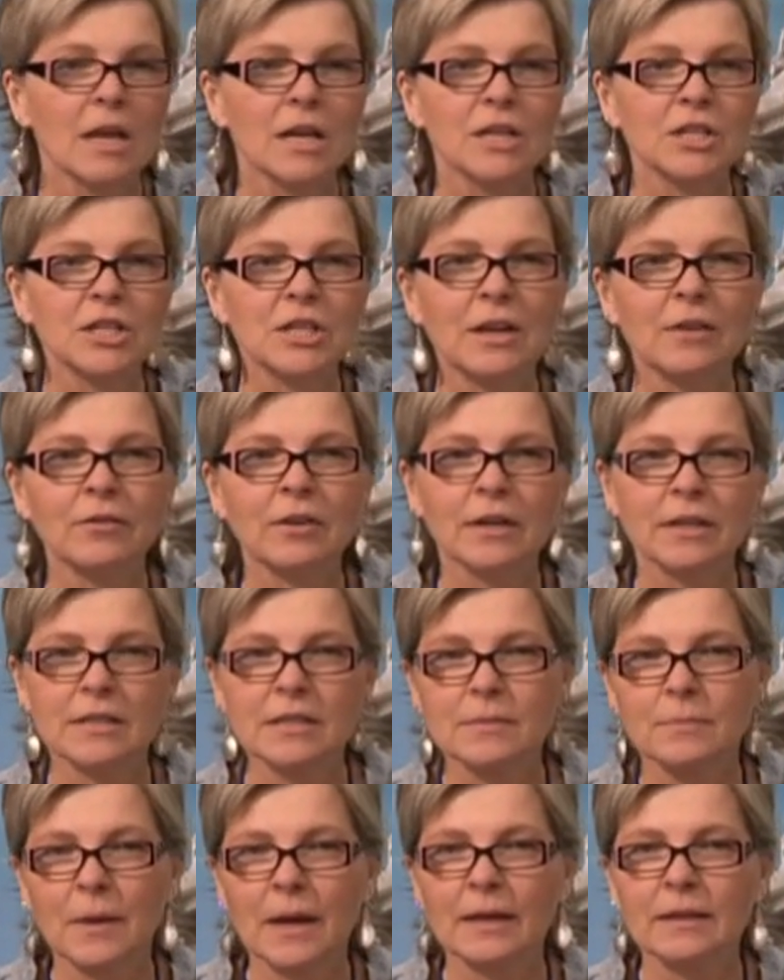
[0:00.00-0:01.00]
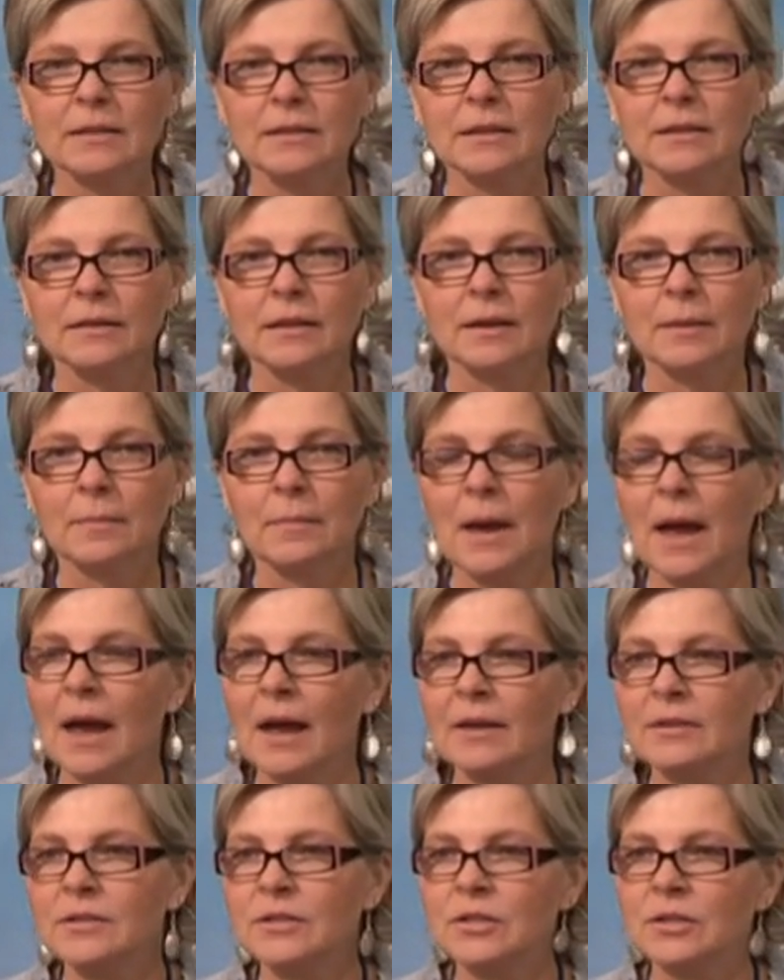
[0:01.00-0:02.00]
She never expected that a
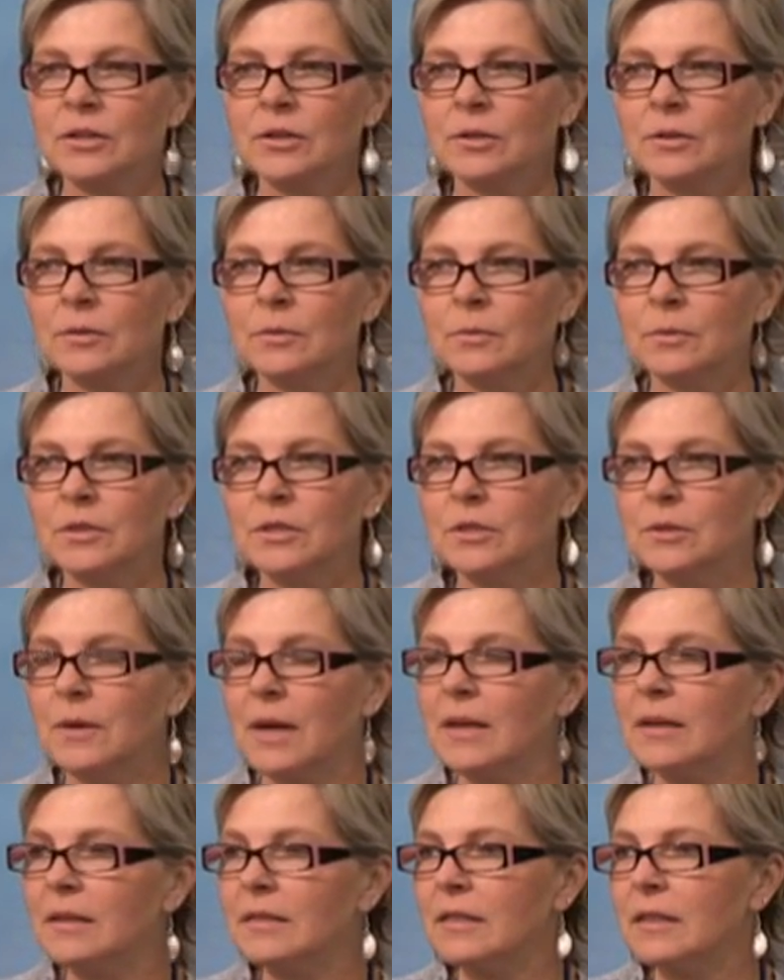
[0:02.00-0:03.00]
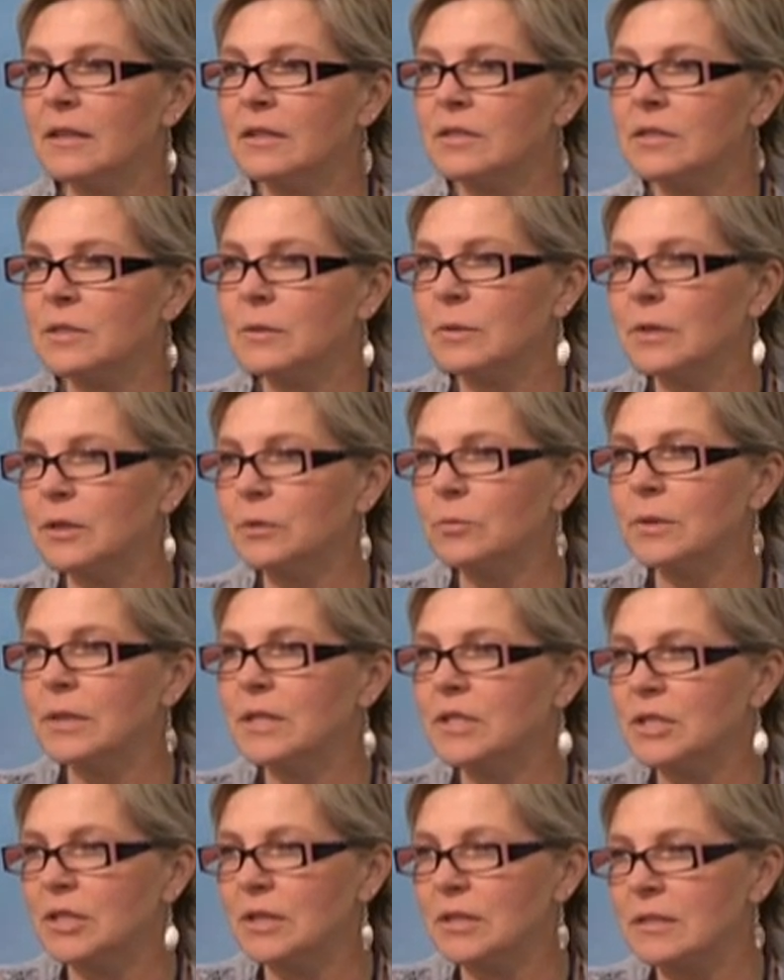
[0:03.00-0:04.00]
pastor would do anything so
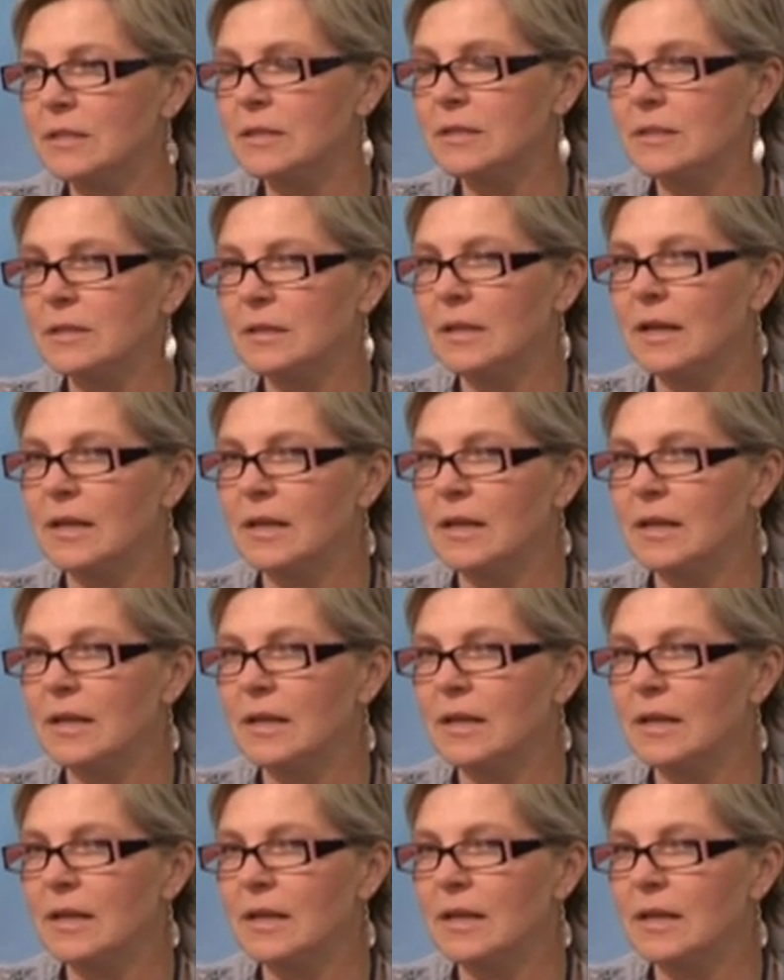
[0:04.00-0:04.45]
egregious